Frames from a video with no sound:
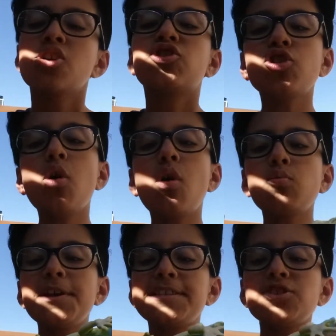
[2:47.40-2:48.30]
So a
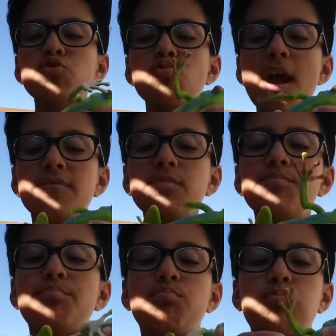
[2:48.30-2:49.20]
reason to grab
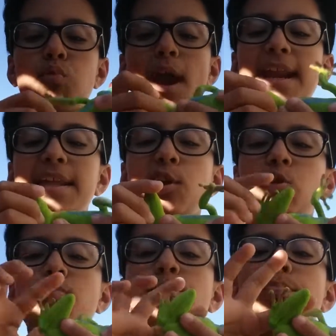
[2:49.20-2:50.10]
them right
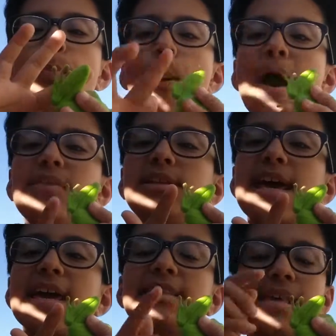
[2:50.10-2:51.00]
here by the
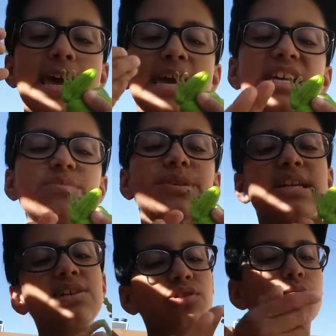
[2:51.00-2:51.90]
legs is
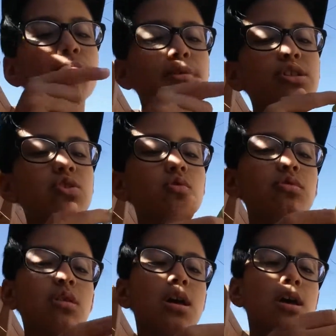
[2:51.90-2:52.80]
because their
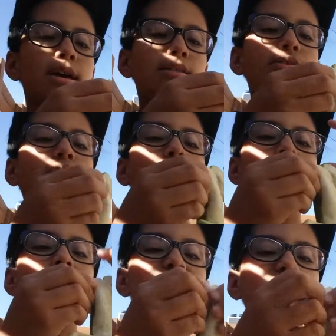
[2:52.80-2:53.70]
muscle
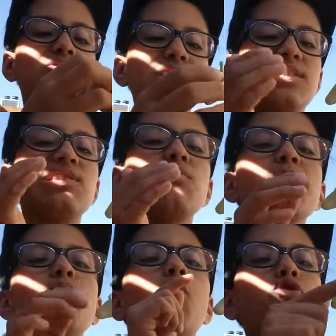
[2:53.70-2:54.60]
is a little
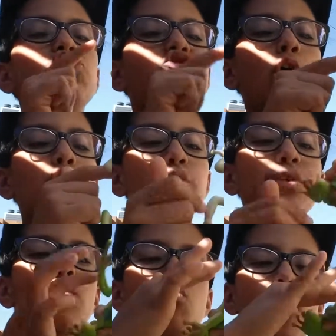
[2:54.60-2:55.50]
bit more stronger
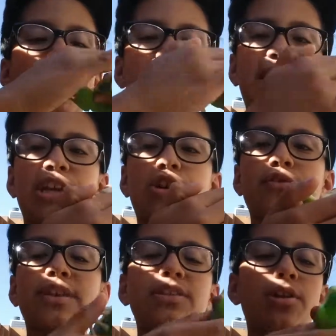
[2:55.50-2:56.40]
than right
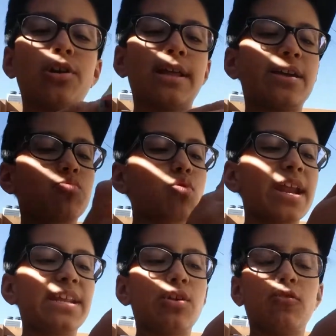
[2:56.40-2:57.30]
here, than they're
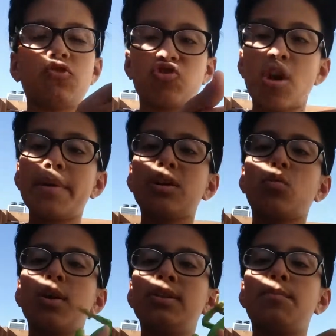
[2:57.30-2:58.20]
right here in the stomach
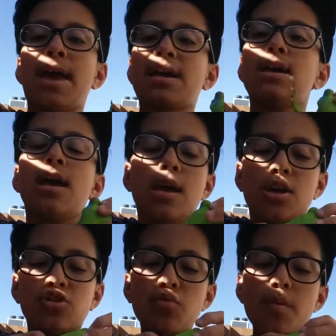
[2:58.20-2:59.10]
or in the back.
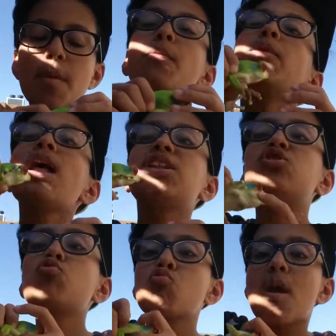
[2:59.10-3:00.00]
So remember not
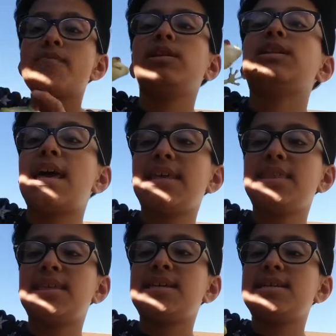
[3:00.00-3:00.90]
to grab it like
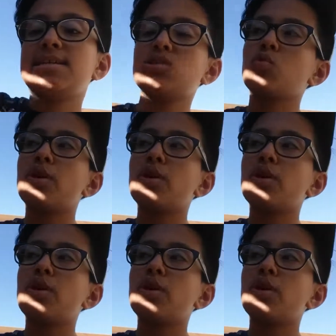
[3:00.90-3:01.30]
this,